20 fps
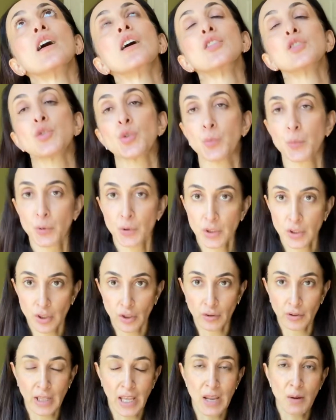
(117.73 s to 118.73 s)
to put it
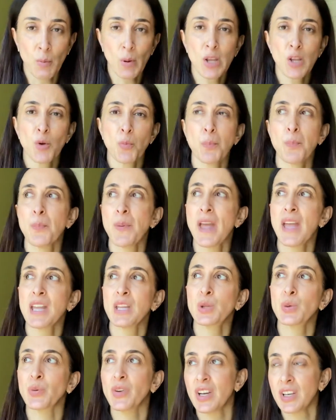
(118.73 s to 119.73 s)
on layaway you pay
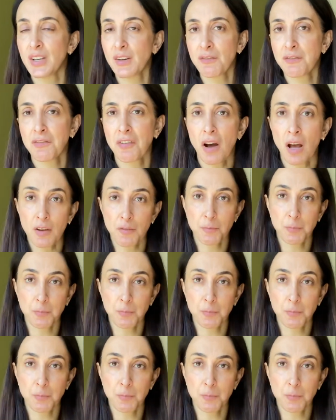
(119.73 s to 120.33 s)
25